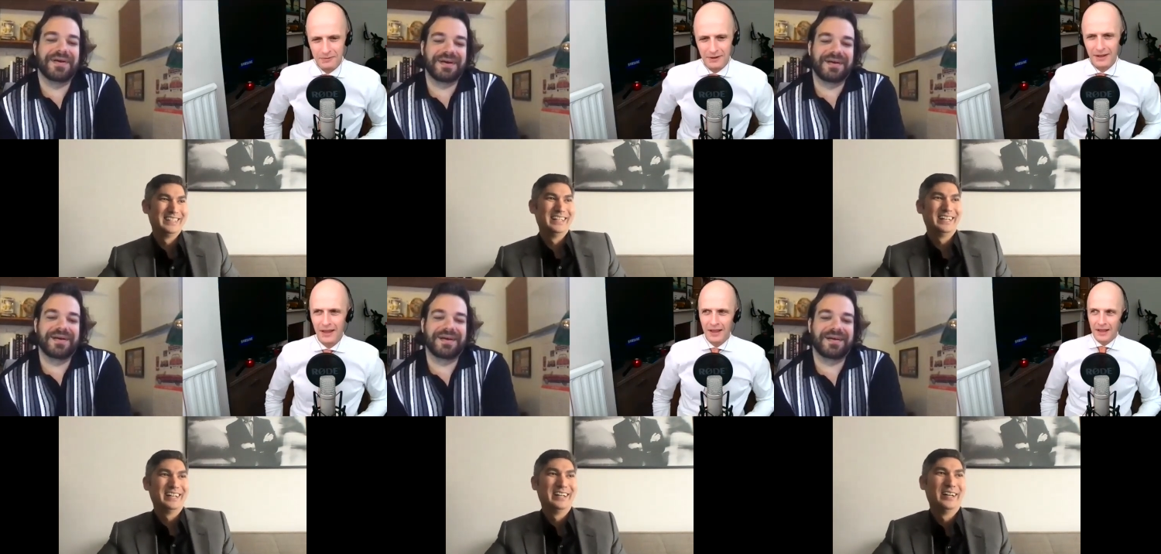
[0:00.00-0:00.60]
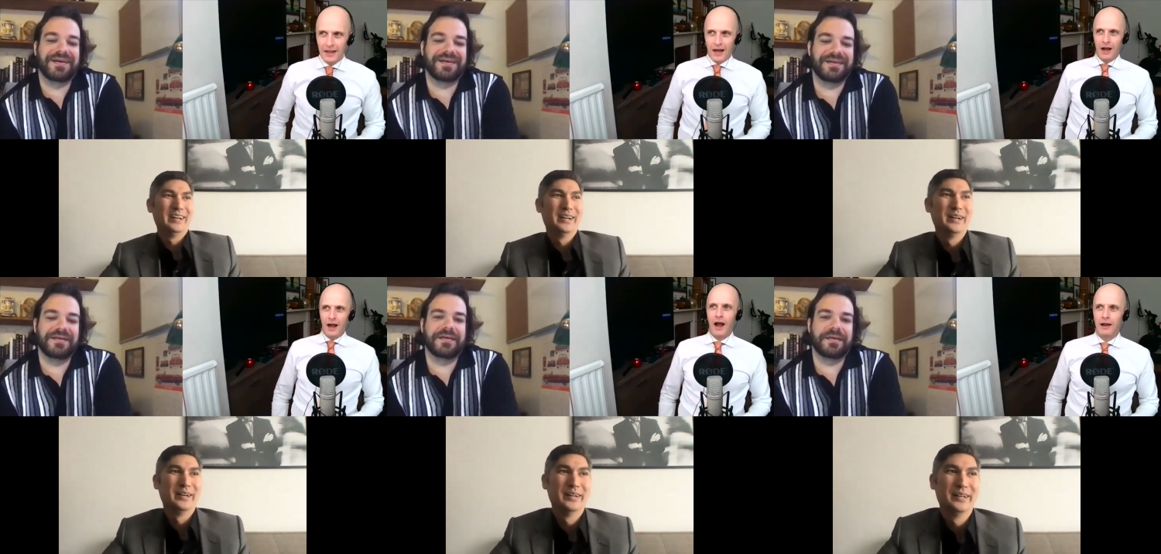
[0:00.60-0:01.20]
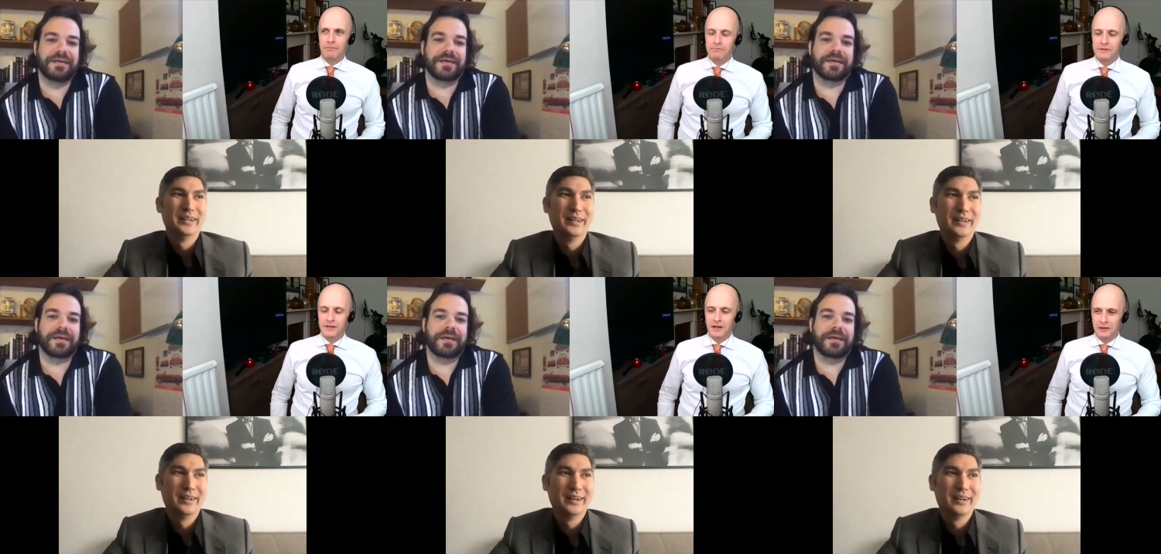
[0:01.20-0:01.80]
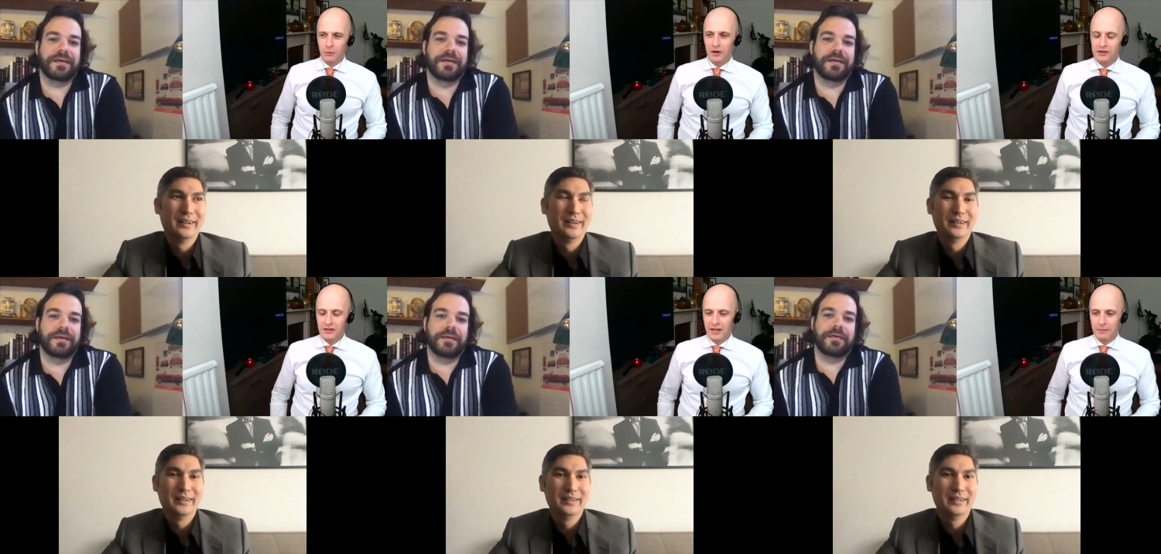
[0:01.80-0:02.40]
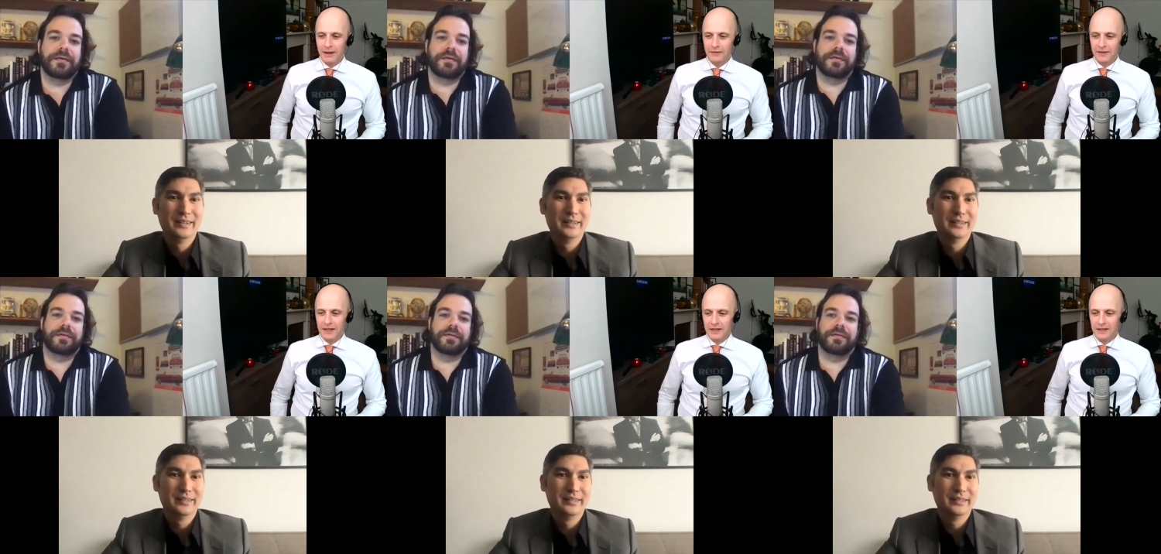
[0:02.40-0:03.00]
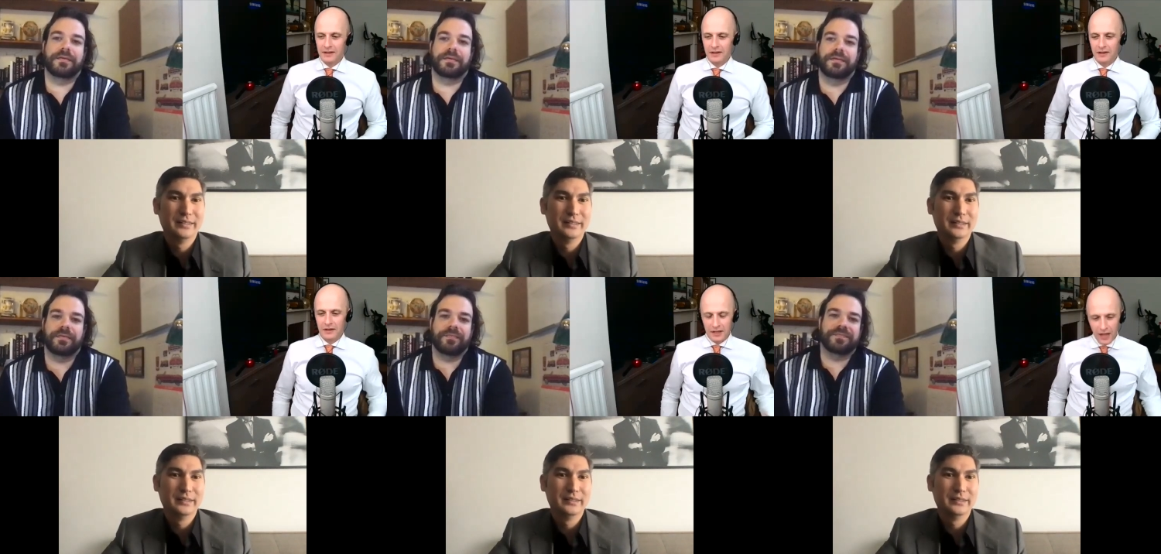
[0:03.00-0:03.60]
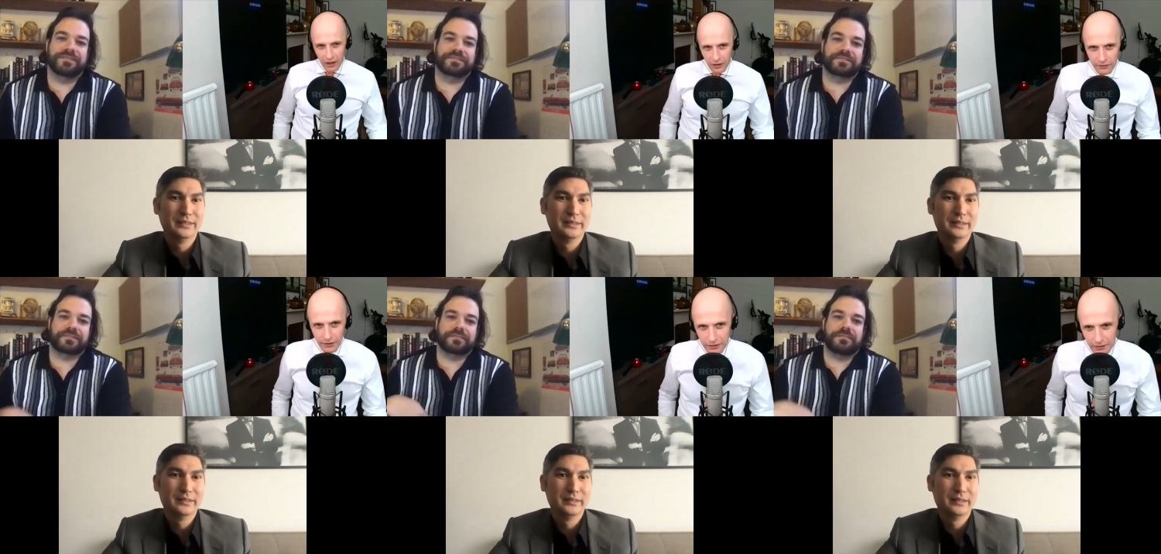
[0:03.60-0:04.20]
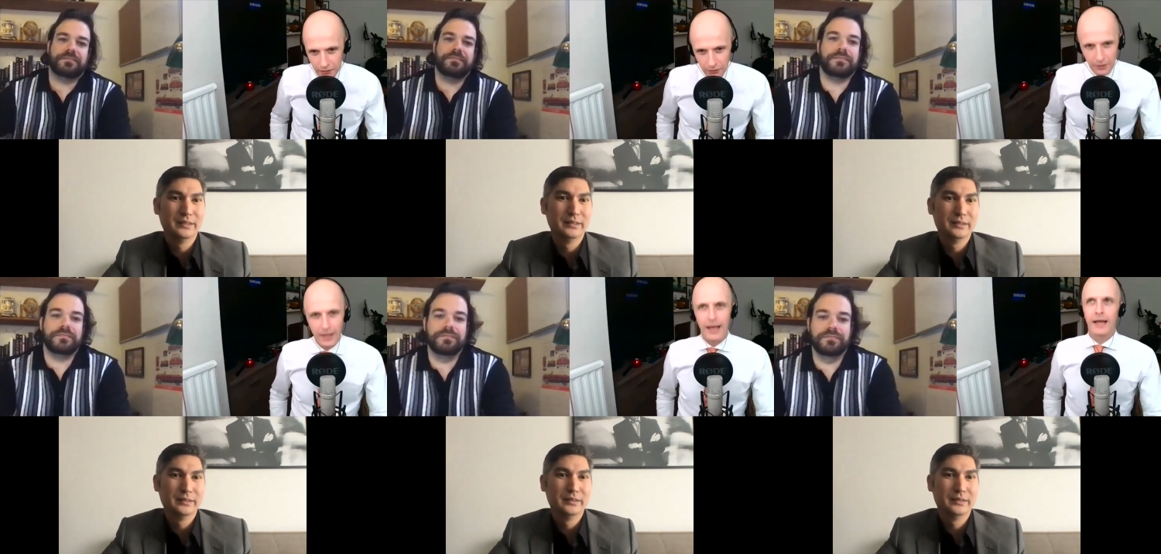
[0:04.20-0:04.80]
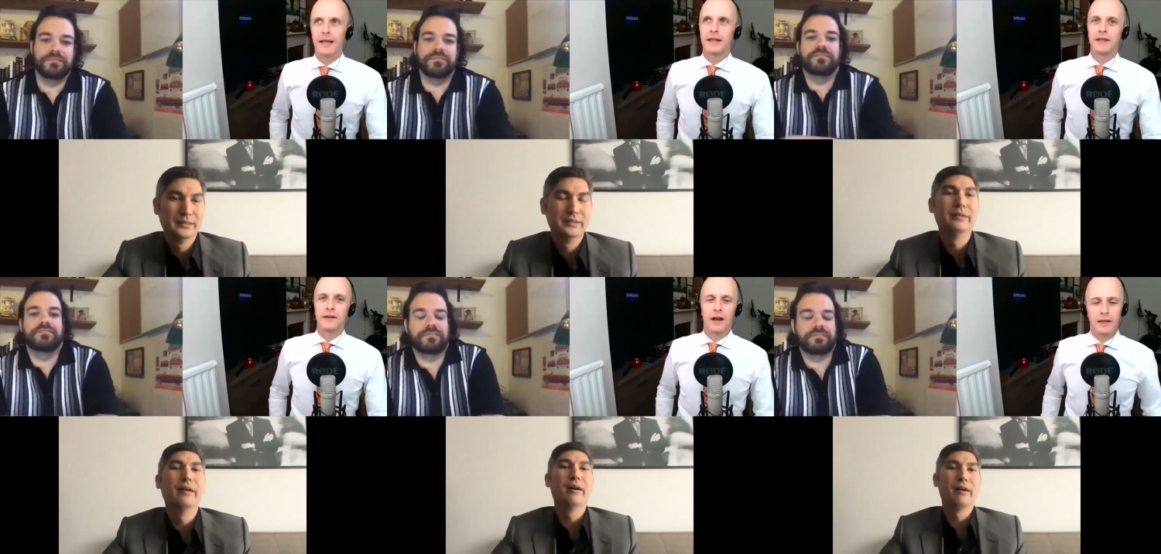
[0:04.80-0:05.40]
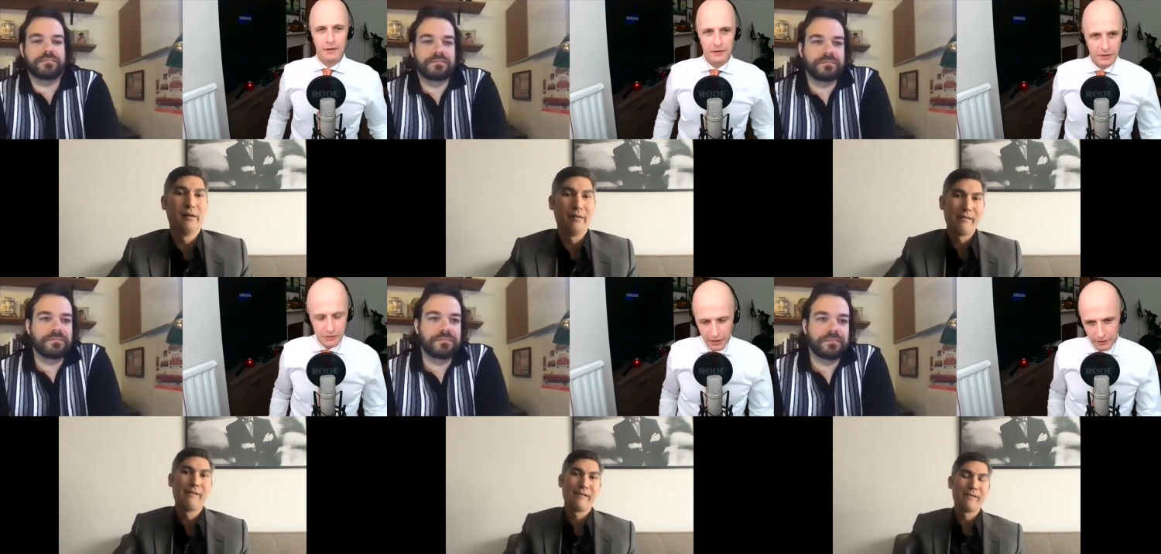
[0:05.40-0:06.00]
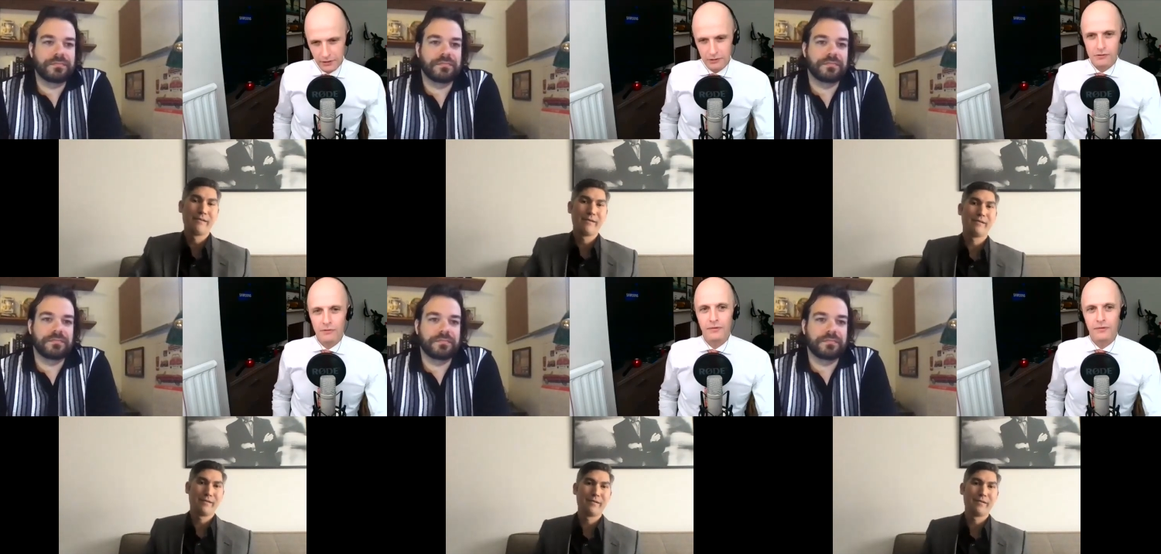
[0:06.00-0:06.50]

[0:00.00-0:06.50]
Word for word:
Speaker 1: But I'm just wondering about the the kind of the cut of the suit, and like the the trousers are of